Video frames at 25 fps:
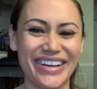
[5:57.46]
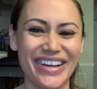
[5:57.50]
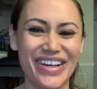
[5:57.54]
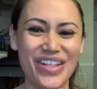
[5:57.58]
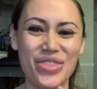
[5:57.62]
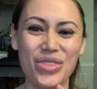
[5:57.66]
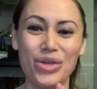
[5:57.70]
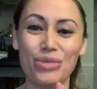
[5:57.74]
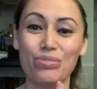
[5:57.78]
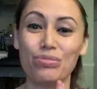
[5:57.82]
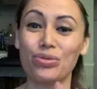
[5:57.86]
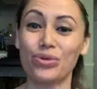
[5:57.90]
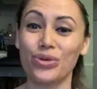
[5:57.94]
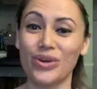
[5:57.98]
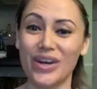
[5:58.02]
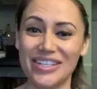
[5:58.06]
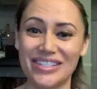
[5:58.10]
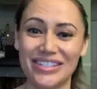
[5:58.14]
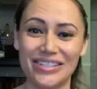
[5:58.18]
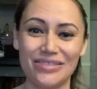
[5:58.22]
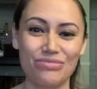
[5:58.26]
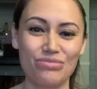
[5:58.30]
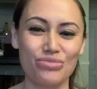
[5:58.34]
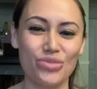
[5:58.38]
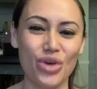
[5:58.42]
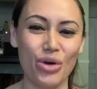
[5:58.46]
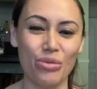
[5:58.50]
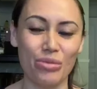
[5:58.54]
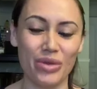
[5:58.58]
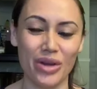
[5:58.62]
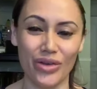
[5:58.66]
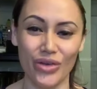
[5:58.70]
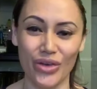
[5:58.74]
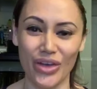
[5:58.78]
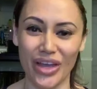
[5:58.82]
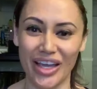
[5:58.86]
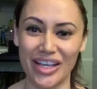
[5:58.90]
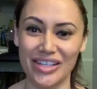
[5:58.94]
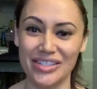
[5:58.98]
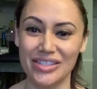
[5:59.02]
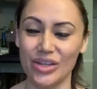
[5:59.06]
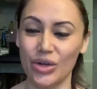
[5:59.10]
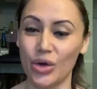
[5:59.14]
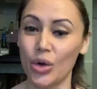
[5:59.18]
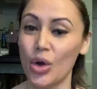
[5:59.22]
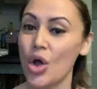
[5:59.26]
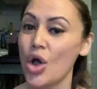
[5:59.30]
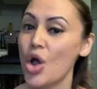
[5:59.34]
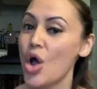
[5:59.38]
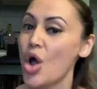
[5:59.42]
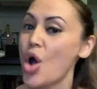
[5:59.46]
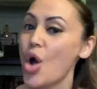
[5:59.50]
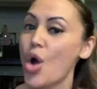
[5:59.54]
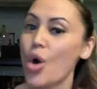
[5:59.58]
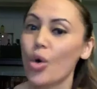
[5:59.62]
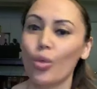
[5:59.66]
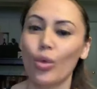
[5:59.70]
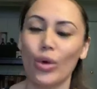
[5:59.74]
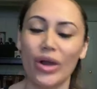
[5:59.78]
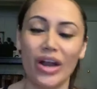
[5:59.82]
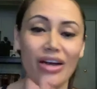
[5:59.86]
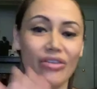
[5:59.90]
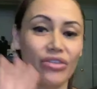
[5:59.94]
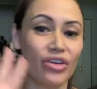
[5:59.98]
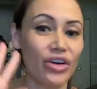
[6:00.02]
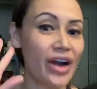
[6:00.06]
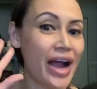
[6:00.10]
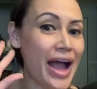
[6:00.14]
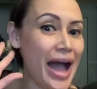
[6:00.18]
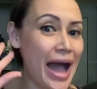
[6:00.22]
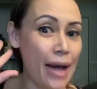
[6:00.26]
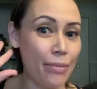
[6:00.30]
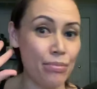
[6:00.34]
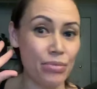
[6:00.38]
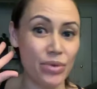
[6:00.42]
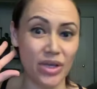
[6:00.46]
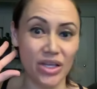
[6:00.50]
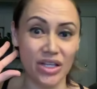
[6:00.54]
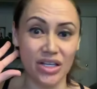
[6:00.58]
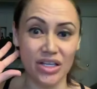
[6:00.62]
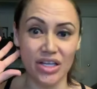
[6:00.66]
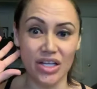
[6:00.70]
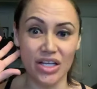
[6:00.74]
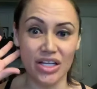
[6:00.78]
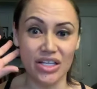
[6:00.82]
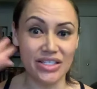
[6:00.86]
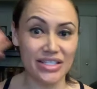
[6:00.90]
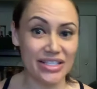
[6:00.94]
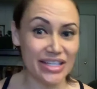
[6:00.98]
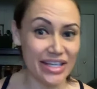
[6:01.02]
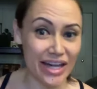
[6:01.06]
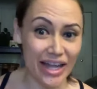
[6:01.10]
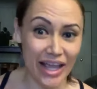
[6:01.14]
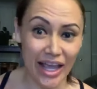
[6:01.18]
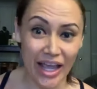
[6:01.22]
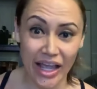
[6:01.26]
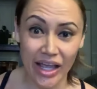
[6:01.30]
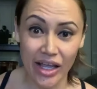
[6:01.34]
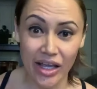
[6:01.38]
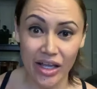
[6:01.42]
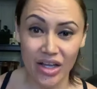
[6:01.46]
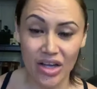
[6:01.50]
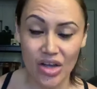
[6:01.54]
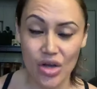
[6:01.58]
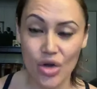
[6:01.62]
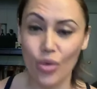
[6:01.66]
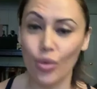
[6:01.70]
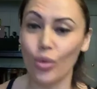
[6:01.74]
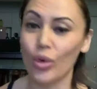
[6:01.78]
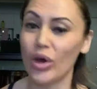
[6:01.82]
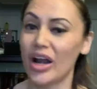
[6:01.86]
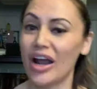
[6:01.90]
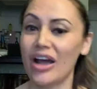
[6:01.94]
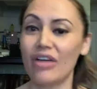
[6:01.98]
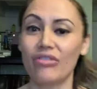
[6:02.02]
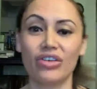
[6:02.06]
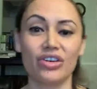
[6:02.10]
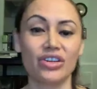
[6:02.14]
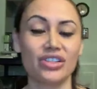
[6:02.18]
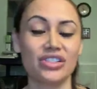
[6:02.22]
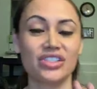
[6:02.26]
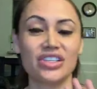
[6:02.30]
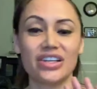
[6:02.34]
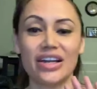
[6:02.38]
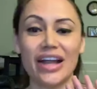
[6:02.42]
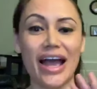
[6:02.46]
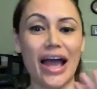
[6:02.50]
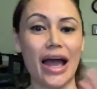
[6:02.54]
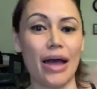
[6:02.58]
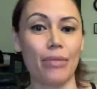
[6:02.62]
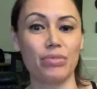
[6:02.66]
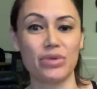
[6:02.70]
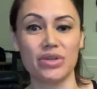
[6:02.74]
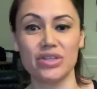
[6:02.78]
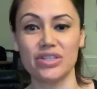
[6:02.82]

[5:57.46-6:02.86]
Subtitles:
the present moment, okay? So whatever happened today, whatever is going to happen